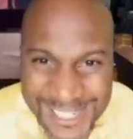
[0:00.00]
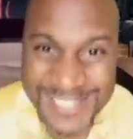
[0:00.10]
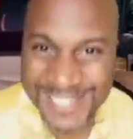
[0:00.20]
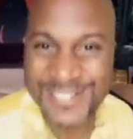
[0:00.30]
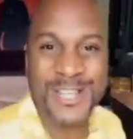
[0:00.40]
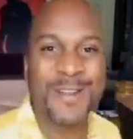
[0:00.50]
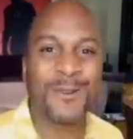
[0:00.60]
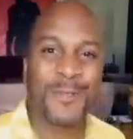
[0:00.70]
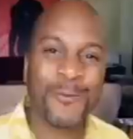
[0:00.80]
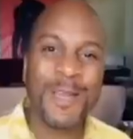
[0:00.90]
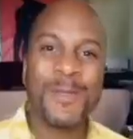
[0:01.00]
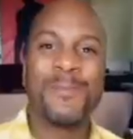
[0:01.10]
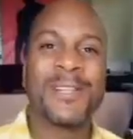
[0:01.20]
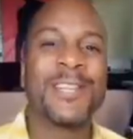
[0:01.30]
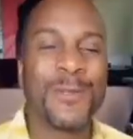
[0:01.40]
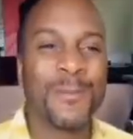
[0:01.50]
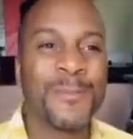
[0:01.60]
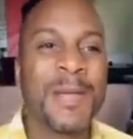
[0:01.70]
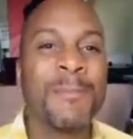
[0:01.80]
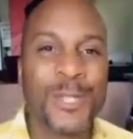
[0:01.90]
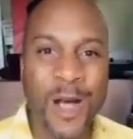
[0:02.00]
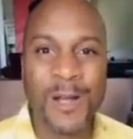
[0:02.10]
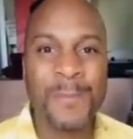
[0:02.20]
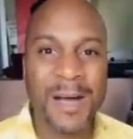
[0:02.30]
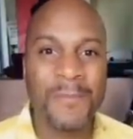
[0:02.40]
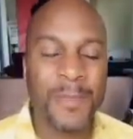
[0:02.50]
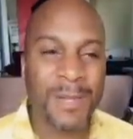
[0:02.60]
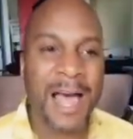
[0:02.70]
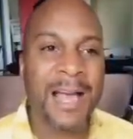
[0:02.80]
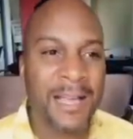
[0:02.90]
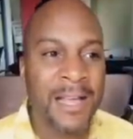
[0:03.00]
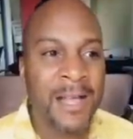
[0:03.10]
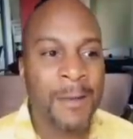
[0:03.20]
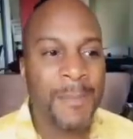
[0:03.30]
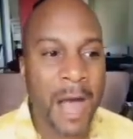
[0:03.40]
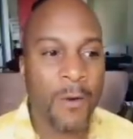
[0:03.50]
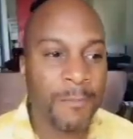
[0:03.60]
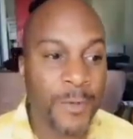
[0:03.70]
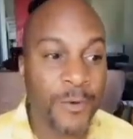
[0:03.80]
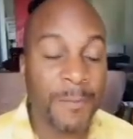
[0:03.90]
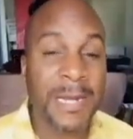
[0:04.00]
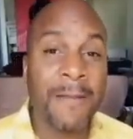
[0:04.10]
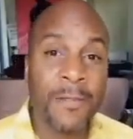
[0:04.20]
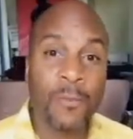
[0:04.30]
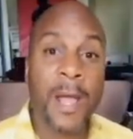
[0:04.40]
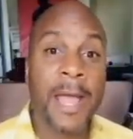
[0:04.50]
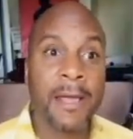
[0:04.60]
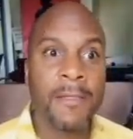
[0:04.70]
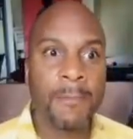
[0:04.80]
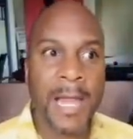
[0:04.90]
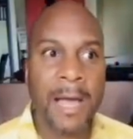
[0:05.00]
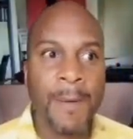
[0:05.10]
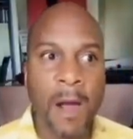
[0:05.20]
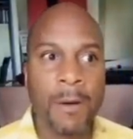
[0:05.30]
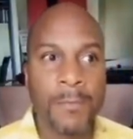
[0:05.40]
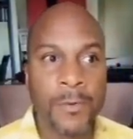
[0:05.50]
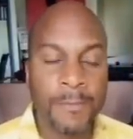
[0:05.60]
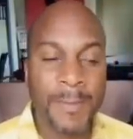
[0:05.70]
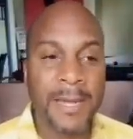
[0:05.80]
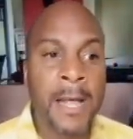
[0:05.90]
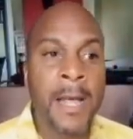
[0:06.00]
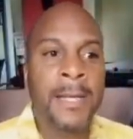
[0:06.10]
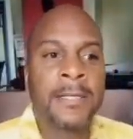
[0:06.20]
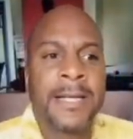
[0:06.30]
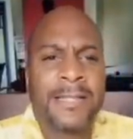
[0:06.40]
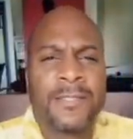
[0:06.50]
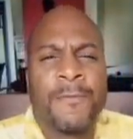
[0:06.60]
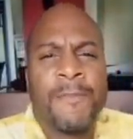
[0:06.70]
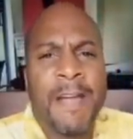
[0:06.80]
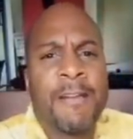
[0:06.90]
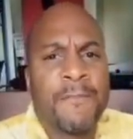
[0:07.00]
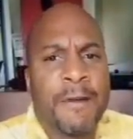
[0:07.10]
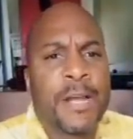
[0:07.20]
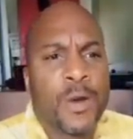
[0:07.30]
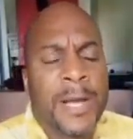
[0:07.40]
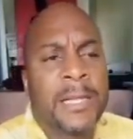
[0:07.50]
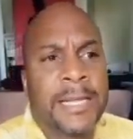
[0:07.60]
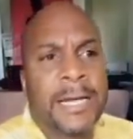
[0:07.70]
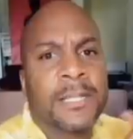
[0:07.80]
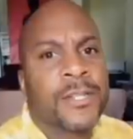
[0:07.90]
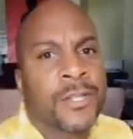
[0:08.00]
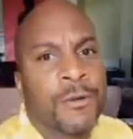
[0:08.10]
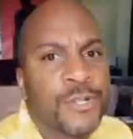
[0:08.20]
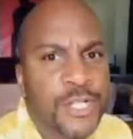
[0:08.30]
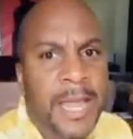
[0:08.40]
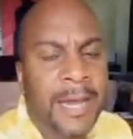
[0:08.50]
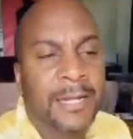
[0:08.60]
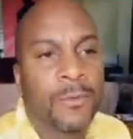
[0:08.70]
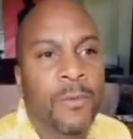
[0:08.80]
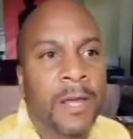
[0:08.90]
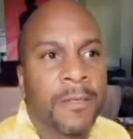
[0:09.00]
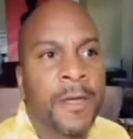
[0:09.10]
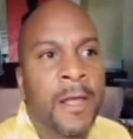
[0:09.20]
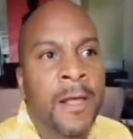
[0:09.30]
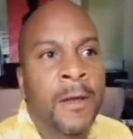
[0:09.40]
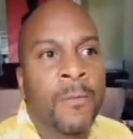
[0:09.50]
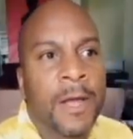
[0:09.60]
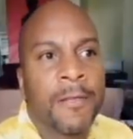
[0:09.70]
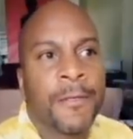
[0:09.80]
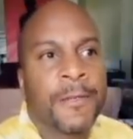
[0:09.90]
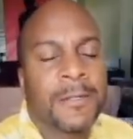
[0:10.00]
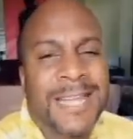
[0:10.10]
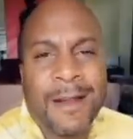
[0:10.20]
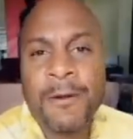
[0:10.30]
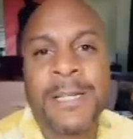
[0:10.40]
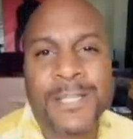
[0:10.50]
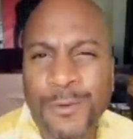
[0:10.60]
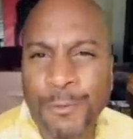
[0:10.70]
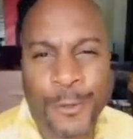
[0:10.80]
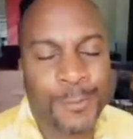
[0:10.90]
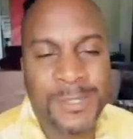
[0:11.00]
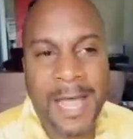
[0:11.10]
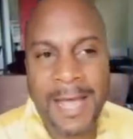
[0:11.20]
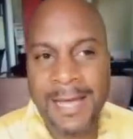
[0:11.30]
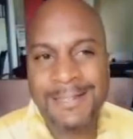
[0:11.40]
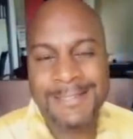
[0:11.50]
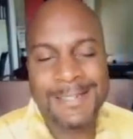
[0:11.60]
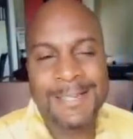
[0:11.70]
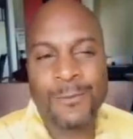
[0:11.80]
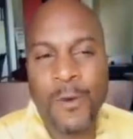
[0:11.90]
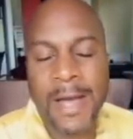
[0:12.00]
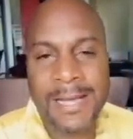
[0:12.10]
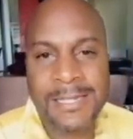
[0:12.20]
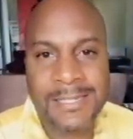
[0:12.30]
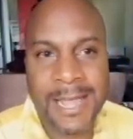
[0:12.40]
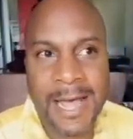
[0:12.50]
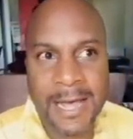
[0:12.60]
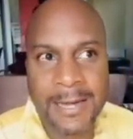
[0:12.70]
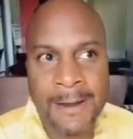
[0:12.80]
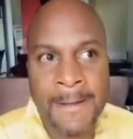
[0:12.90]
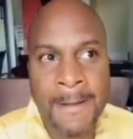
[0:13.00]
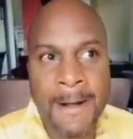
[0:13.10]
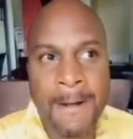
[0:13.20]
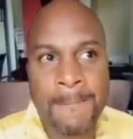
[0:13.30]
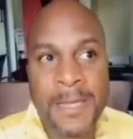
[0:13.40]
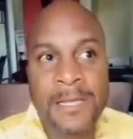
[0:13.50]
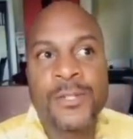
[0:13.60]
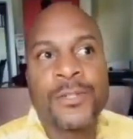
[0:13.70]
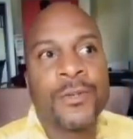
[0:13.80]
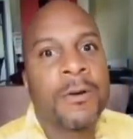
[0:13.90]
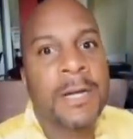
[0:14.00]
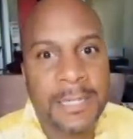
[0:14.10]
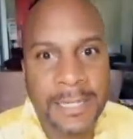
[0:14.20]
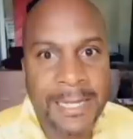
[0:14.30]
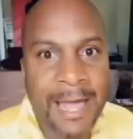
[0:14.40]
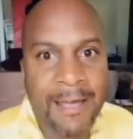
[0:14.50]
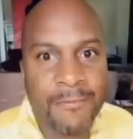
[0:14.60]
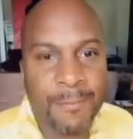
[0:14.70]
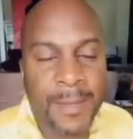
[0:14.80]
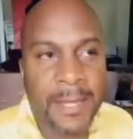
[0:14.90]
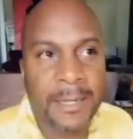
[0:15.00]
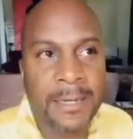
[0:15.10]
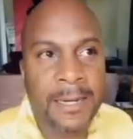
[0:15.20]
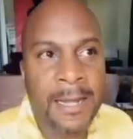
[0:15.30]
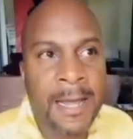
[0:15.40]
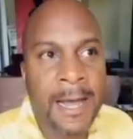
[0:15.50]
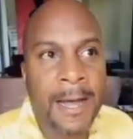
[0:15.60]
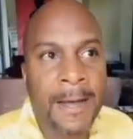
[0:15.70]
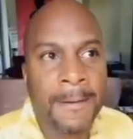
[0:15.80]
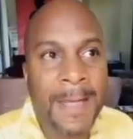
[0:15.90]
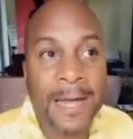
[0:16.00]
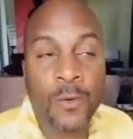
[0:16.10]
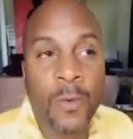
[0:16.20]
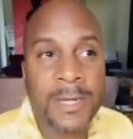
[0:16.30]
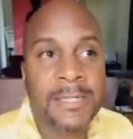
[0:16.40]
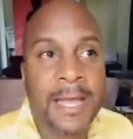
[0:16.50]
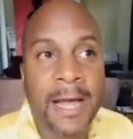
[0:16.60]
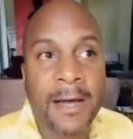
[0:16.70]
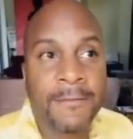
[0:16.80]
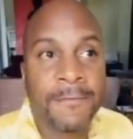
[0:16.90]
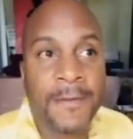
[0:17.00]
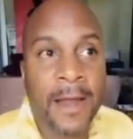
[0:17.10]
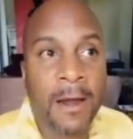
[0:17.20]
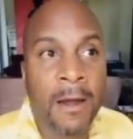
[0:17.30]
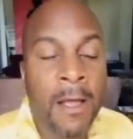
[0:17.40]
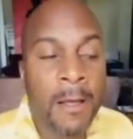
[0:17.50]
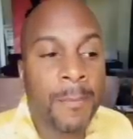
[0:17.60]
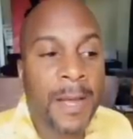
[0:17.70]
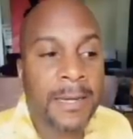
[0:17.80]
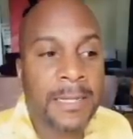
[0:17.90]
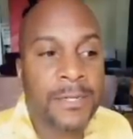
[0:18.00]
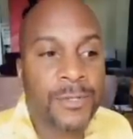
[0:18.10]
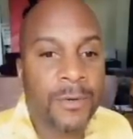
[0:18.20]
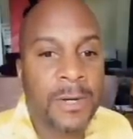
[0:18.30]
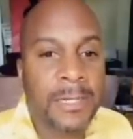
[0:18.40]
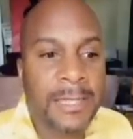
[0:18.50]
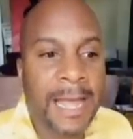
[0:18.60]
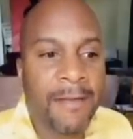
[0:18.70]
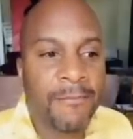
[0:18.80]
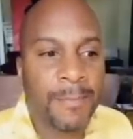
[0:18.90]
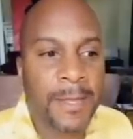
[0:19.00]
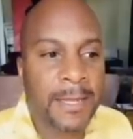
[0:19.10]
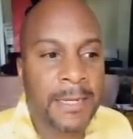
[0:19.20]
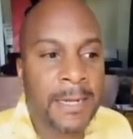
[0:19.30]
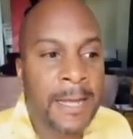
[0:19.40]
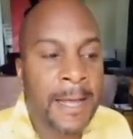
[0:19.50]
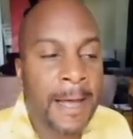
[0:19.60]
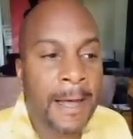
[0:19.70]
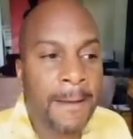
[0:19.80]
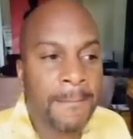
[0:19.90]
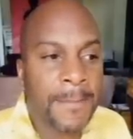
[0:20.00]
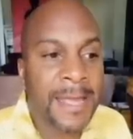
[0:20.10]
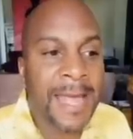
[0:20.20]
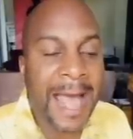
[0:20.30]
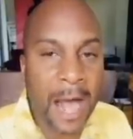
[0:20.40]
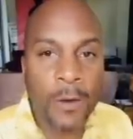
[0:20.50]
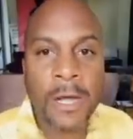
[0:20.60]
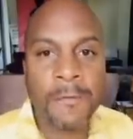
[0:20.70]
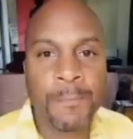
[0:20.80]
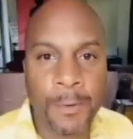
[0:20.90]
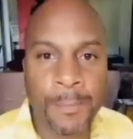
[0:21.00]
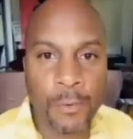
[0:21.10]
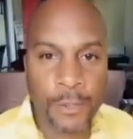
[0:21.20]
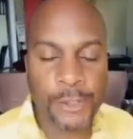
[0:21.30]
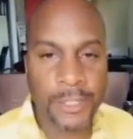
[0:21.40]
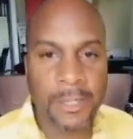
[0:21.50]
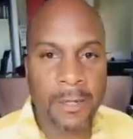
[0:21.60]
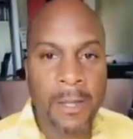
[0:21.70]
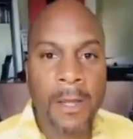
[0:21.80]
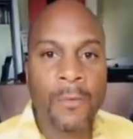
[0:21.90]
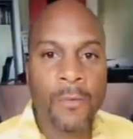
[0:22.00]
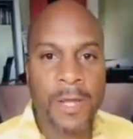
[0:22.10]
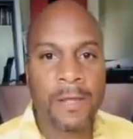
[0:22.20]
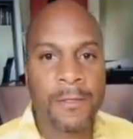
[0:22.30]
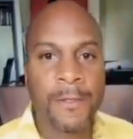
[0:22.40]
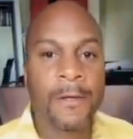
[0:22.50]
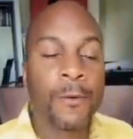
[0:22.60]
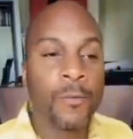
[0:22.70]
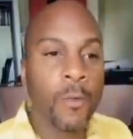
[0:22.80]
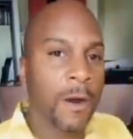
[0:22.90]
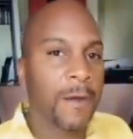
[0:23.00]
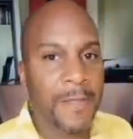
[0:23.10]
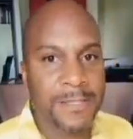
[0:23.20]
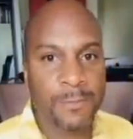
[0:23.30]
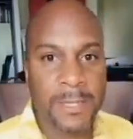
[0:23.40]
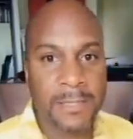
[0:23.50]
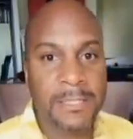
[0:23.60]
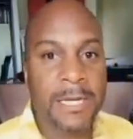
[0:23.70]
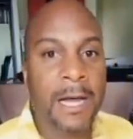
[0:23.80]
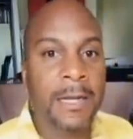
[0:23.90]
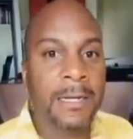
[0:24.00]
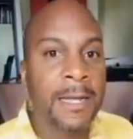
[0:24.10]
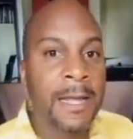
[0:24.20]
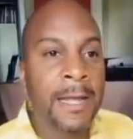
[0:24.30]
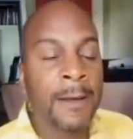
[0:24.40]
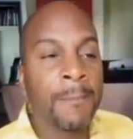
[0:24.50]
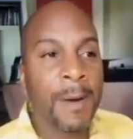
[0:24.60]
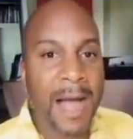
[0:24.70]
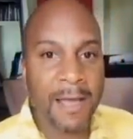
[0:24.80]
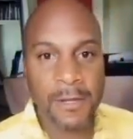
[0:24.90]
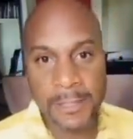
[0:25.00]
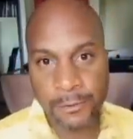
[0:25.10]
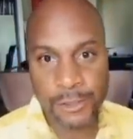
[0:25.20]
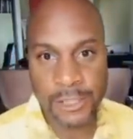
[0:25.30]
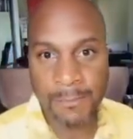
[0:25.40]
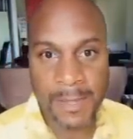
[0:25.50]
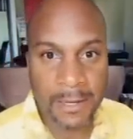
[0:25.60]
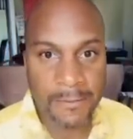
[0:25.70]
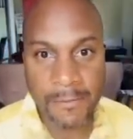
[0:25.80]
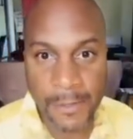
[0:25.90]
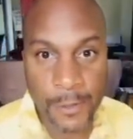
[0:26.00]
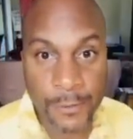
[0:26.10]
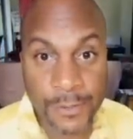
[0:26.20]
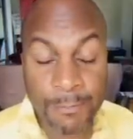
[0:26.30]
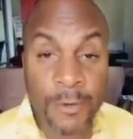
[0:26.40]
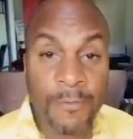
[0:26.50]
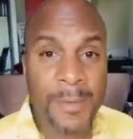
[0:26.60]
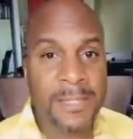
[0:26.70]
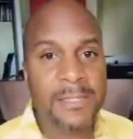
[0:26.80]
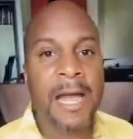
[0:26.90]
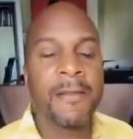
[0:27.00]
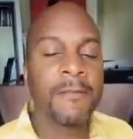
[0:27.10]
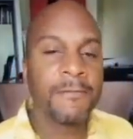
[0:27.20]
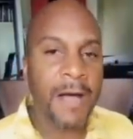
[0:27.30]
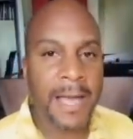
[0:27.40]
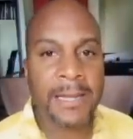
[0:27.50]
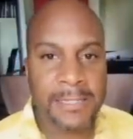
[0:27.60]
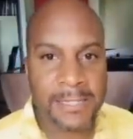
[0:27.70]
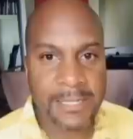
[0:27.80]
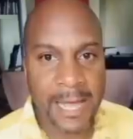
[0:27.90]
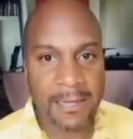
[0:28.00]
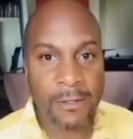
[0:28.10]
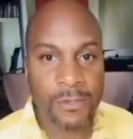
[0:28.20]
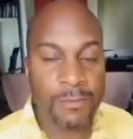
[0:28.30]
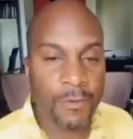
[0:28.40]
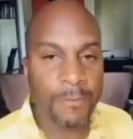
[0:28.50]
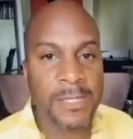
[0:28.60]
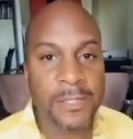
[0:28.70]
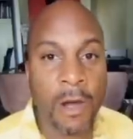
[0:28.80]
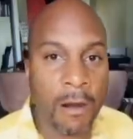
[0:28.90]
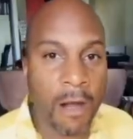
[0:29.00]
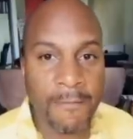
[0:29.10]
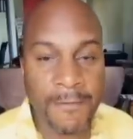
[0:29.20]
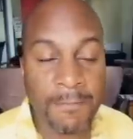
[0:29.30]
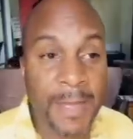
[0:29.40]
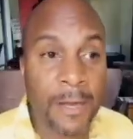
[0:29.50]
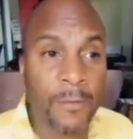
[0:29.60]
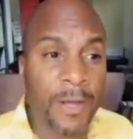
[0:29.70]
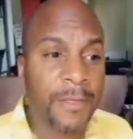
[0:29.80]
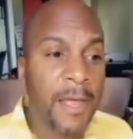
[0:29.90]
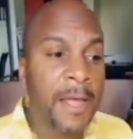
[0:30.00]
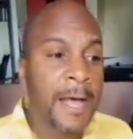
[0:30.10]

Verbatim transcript: just in general, the way the you know the people talk about the Black Power movement and the way the Black Power movement gets very very quickly associated with with terrorist groups and in ways that um, historically have been um, I don't want to say unfair, but historically have been um, out of proportion with the work that's being done by the leadership in those movements and the violence that those movements are often met with.